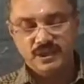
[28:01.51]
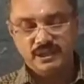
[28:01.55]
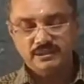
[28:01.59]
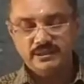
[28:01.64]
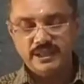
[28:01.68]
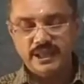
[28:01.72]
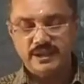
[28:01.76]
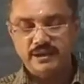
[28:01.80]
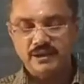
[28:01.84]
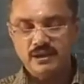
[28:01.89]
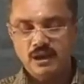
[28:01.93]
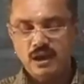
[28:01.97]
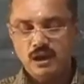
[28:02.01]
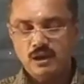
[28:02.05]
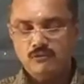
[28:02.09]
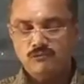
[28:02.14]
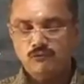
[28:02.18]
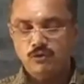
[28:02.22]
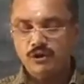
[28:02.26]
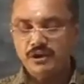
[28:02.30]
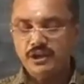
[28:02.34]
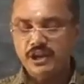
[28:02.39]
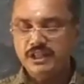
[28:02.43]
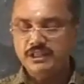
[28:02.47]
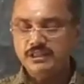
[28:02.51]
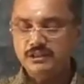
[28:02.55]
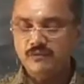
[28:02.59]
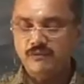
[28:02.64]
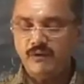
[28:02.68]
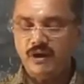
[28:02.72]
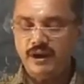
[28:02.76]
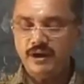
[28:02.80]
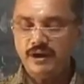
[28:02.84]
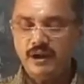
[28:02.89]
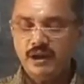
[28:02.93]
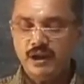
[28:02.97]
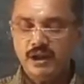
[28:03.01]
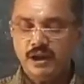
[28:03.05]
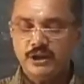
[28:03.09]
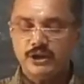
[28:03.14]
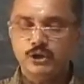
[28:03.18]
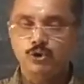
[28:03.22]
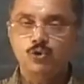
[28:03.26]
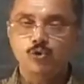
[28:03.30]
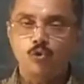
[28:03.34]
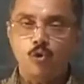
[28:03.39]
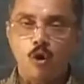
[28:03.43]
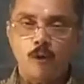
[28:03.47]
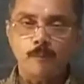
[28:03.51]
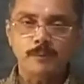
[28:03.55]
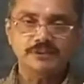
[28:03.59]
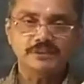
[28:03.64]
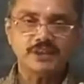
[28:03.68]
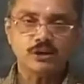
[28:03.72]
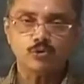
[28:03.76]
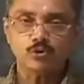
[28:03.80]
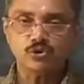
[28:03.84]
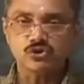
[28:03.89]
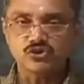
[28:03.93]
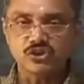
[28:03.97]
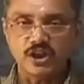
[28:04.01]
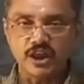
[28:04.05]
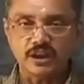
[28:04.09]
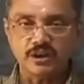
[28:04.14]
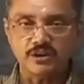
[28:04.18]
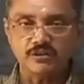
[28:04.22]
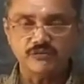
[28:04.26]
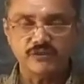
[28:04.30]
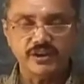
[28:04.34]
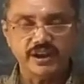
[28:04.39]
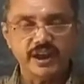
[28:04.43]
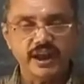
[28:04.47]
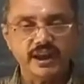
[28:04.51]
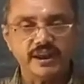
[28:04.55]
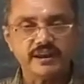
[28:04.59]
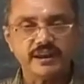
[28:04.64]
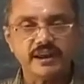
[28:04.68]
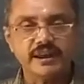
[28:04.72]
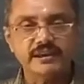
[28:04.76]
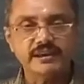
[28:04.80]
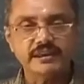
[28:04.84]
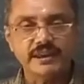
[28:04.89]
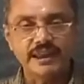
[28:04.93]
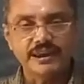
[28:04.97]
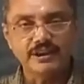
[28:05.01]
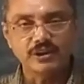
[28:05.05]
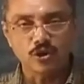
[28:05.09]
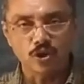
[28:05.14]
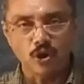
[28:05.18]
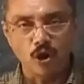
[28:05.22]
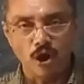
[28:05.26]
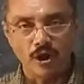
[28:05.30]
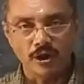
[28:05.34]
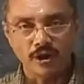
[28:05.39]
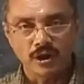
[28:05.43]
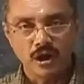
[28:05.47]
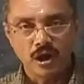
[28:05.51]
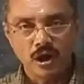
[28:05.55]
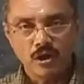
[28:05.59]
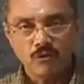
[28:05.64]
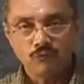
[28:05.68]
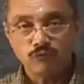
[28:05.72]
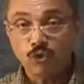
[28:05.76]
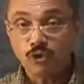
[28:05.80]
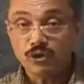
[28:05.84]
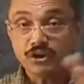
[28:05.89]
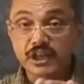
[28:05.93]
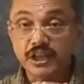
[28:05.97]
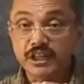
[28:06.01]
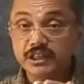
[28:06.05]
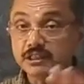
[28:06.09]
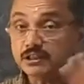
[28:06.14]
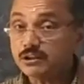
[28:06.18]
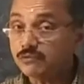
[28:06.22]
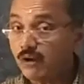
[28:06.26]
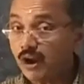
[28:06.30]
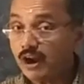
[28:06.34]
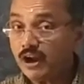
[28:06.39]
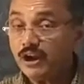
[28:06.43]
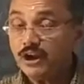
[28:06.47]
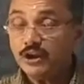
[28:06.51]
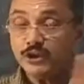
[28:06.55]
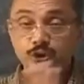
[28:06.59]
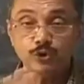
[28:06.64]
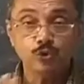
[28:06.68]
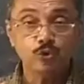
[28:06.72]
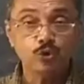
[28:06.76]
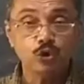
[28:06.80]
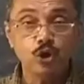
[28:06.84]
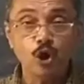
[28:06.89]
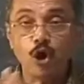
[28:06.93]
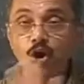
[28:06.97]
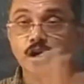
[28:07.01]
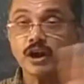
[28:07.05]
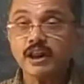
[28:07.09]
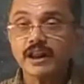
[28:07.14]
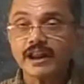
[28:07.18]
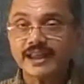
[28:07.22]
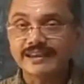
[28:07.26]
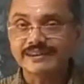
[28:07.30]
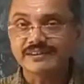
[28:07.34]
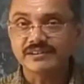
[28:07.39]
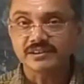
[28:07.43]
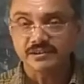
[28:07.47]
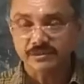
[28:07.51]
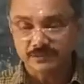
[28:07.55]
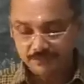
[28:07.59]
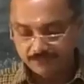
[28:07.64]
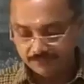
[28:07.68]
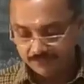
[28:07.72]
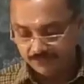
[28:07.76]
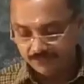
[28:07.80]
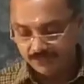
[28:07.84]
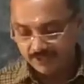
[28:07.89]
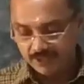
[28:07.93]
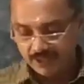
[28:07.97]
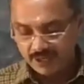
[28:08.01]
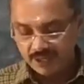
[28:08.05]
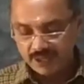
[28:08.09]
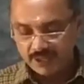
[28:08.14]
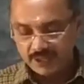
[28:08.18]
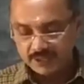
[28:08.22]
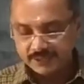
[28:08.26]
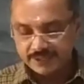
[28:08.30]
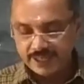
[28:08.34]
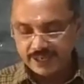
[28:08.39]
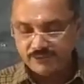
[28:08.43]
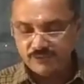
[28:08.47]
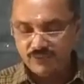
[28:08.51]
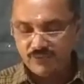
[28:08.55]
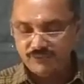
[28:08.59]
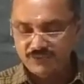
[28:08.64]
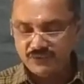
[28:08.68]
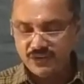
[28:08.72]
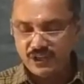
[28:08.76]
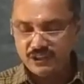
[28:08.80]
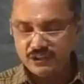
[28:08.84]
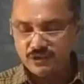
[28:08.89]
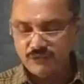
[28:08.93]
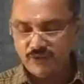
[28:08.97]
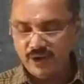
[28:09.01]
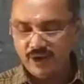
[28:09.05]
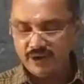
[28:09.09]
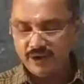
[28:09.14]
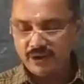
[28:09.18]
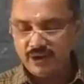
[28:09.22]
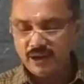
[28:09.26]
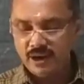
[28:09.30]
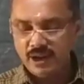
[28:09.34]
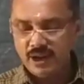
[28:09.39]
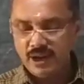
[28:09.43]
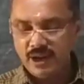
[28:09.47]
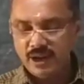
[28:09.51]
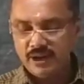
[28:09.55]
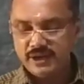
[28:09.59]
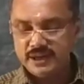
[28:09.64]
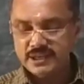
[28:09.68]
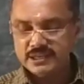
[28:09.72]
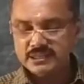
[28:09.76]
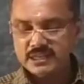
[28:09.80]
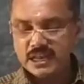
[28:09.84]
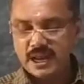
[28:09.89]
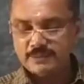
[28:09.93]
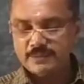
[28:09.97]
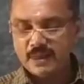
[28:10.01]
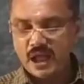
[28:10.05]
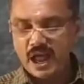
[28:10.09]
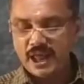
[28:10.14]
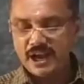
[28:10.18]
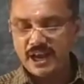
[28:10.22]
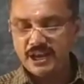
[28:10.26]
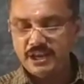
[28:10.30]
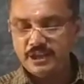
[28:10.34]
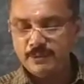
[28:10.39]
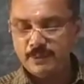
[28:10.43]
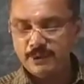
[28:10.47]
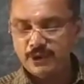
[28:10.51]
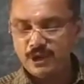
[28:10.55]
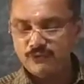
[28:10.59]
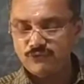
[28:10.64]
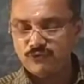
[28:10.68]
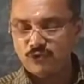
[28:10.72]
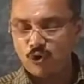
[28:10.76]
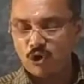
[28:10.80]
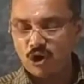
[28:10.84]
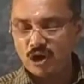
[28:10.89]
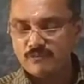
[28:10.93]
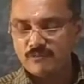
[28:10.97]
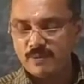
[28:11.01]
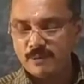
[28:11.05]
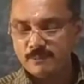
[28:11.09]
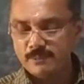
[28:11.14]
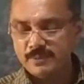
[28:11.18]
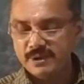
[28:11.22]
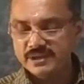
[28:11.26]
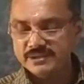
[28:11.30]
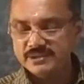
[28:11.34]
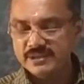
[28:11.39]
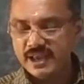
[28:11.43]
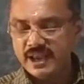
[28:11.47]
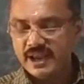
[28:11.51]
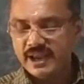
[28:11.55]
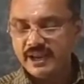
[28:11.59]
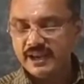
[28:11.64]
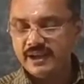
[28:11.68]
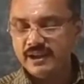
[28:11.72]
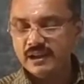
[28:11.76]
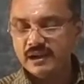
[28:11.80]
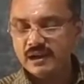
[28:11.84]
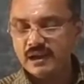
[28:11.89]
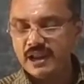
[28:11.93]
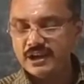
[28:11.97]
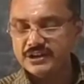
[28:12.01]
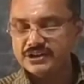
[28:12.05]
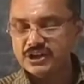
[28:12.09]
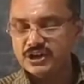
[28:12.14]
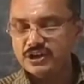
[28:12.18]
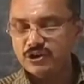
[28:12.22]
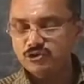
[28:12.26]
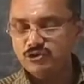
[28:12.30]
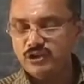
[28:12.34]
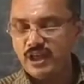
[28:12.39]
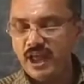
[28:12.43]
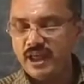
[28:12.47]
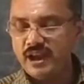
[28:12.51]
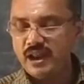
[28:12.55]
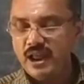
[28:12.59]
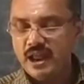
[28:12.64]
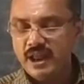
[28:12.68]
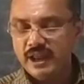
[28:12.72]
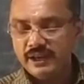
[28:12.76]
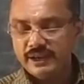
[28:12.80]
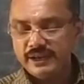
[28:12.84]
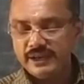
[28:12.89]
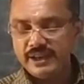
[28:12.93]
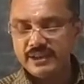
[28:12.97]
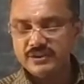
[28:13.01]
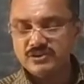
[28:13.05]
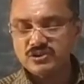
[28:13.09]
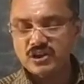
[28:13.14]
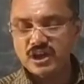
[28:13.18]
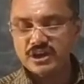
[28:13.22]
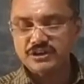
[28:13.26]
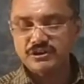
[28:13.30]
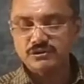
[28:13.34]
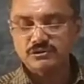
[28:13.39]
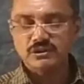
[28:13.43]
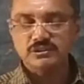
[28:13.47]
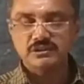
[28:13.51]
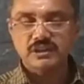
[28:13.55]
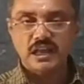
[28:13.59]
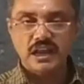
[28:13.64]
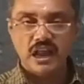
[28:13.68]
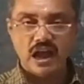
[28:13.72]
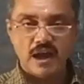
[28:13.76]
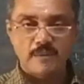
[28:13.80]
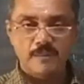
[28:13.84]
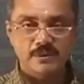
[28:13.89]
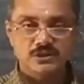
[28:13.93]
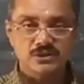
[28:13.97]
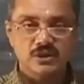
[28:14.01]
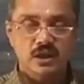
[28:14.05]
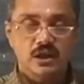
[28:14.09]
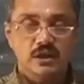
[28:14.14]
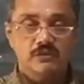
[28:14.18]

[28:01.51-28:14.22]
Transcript: Then 14th one, you omit the question, we can write later on. 14th one, you don't write. Then 15th one, describe the arrangement of floral members in relation to the insertion of the thalamus.